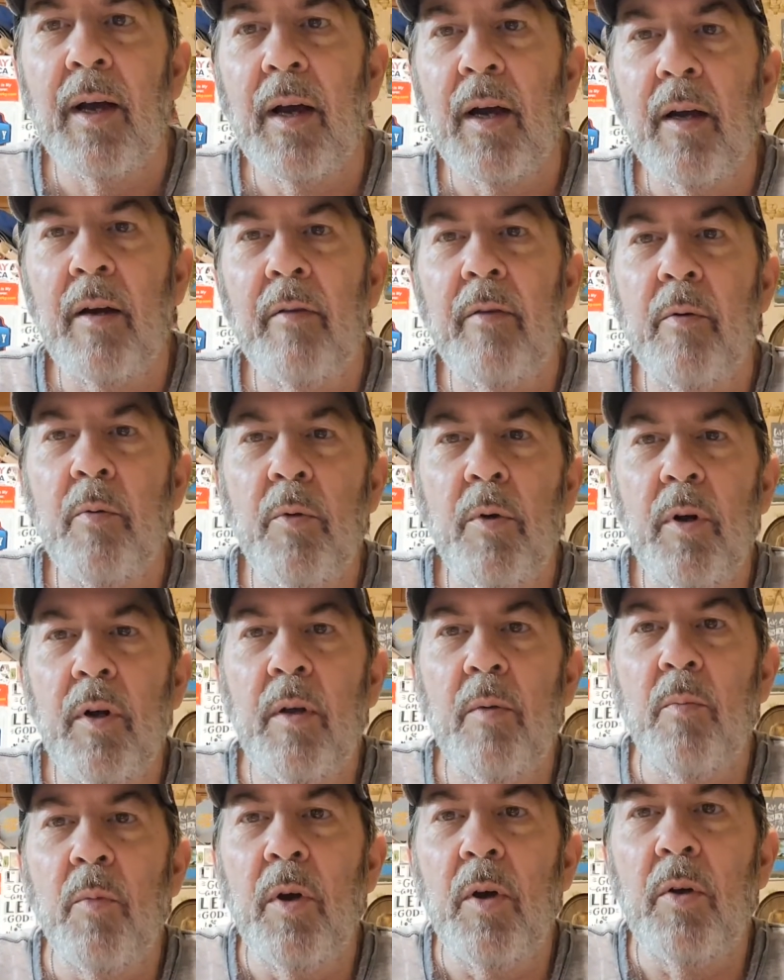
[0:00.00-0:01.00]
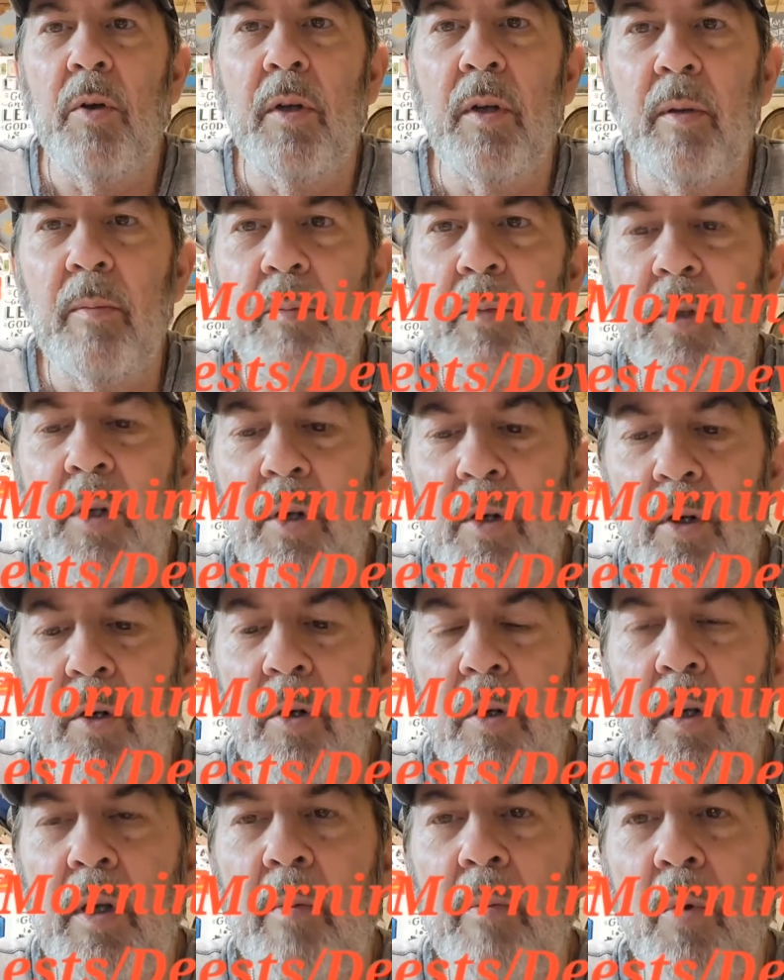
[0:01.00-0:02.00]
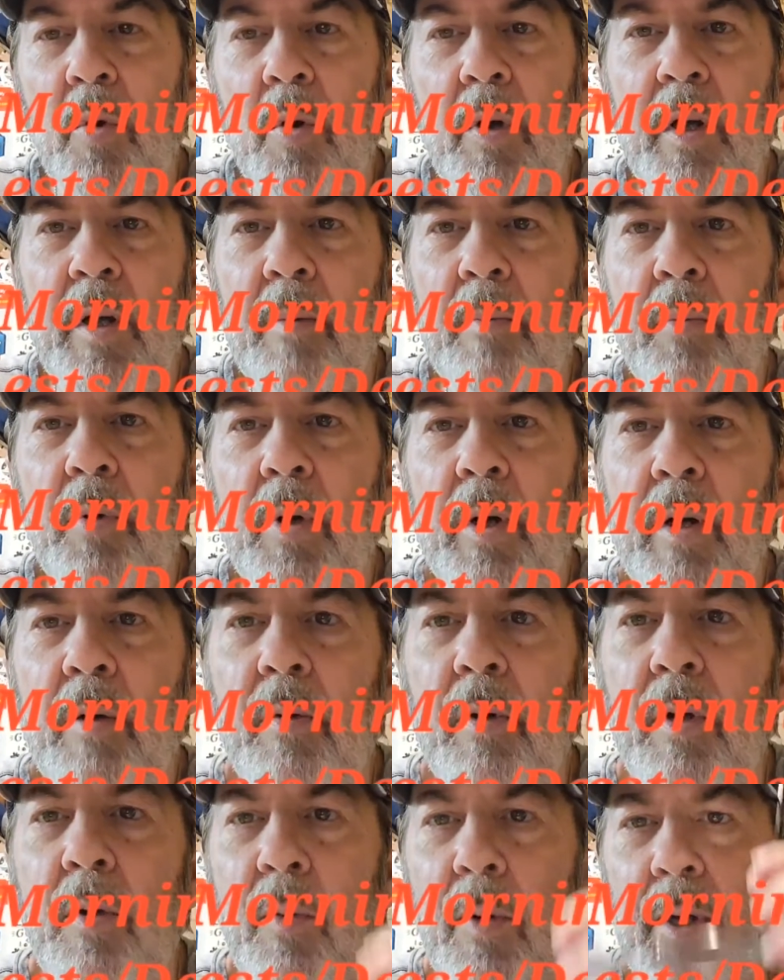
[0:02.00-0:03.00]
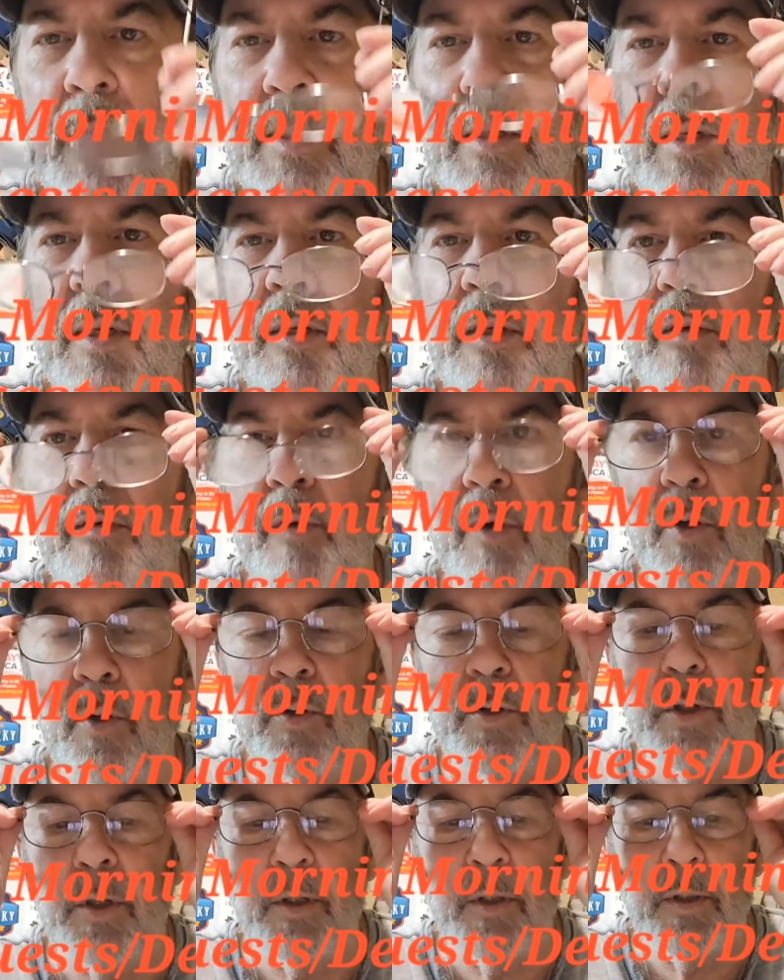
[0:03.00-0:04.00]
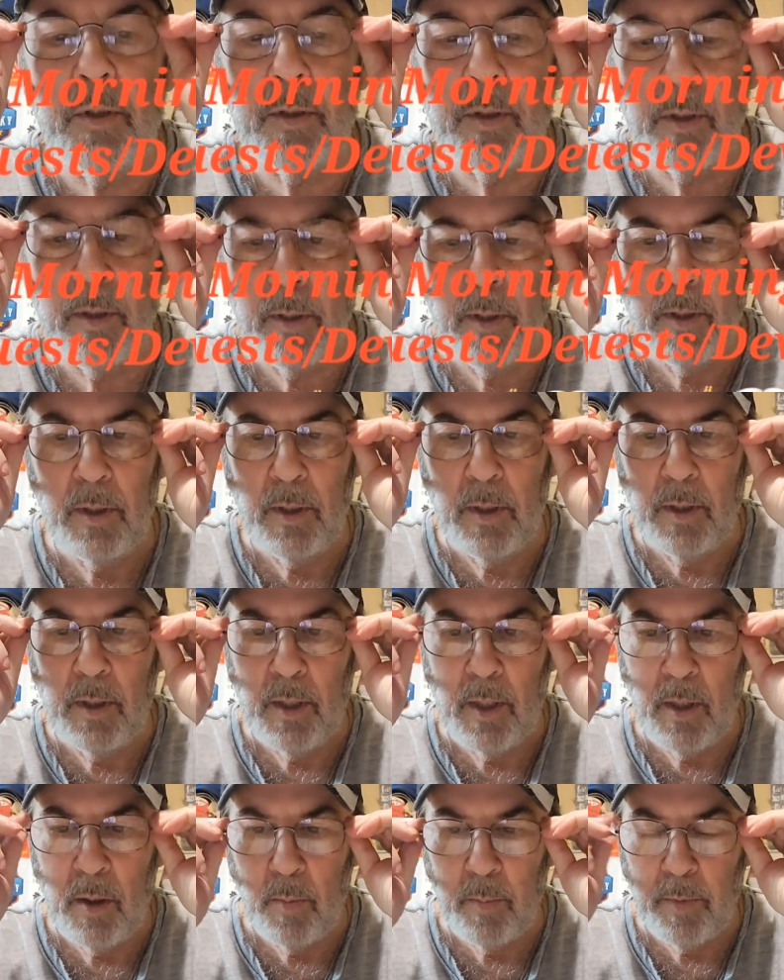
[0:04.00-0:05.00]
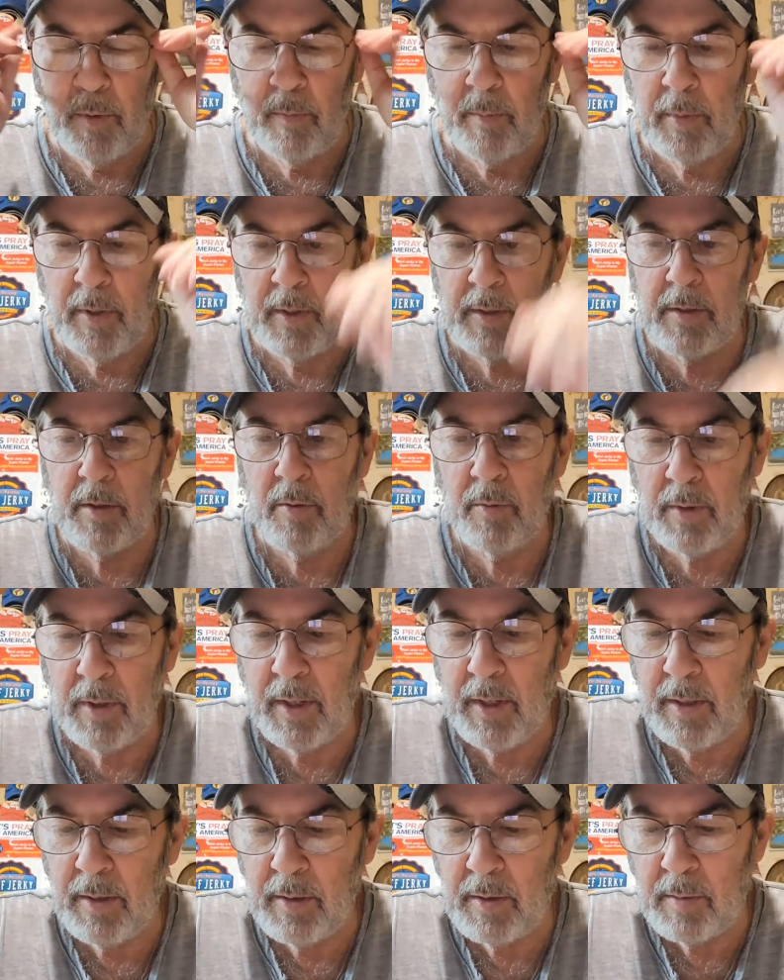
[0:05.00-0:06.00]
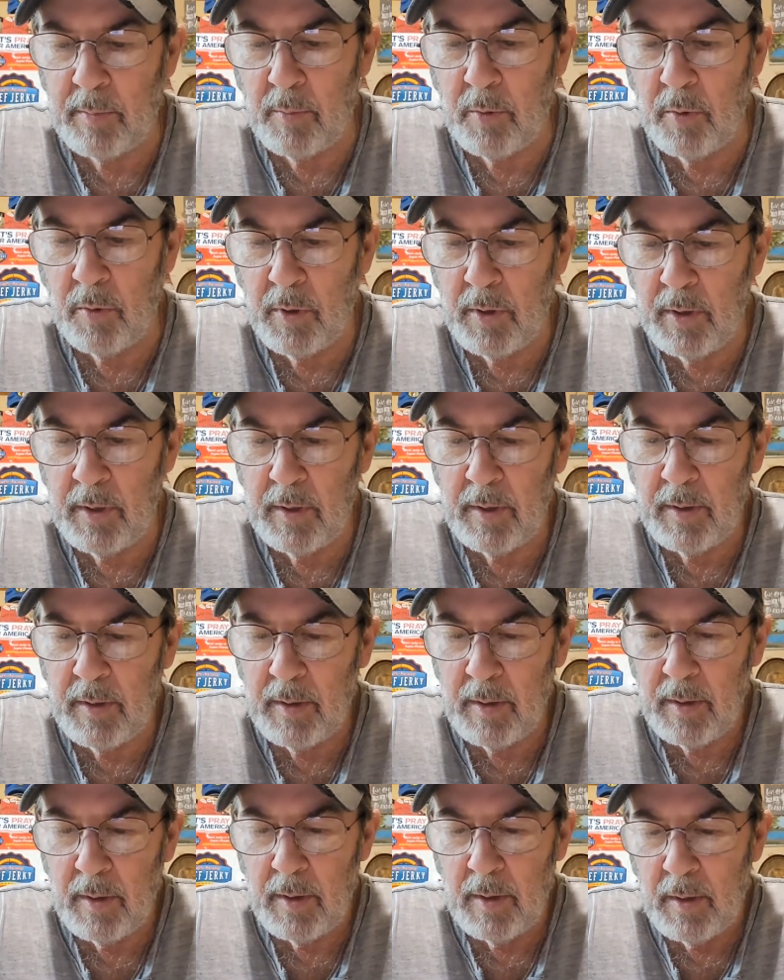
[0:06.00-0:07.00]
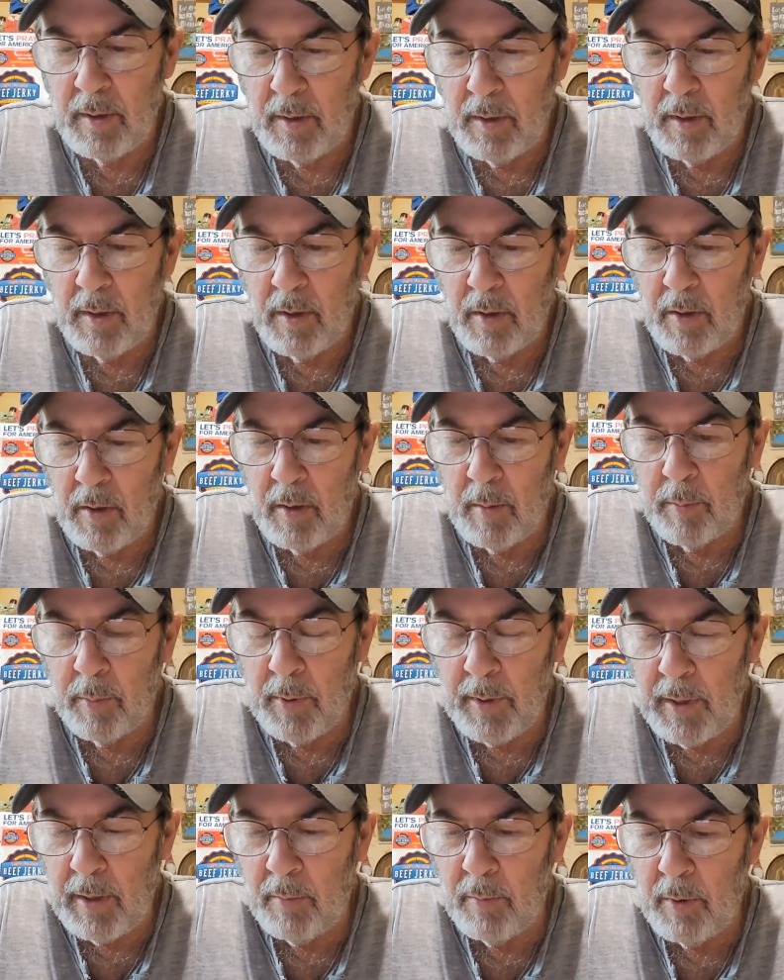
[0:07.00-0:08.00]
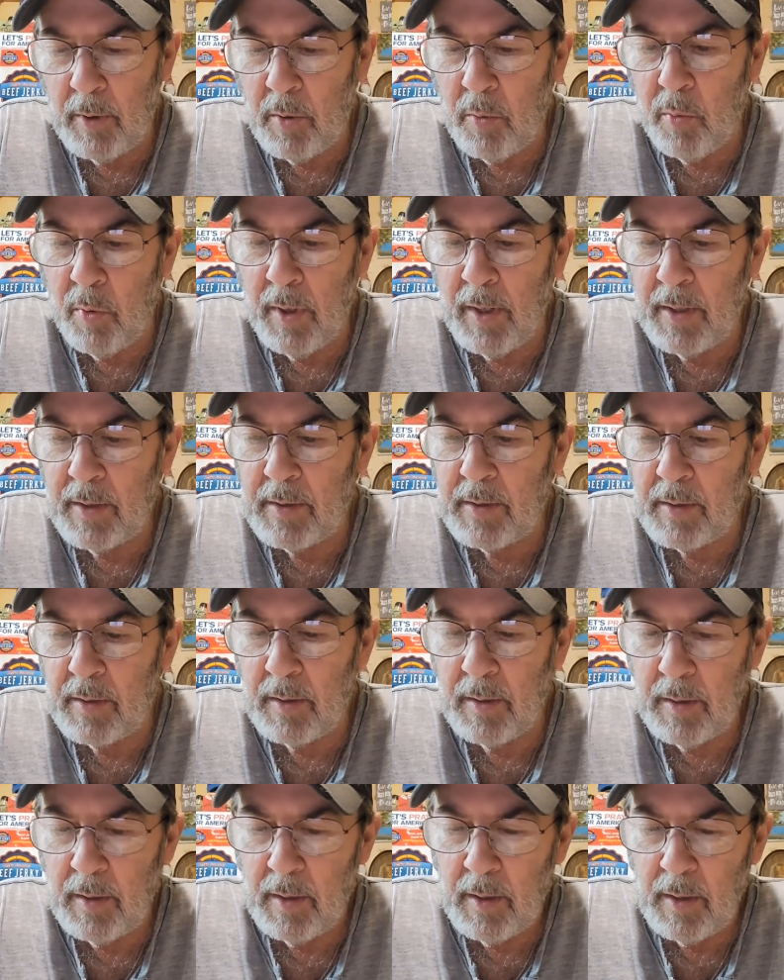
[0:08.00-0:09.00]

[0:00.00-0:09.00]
Hi everyone, and welcome to early morning prayer requests and devotions. I hope everybody's okay this morning. On our prayer request,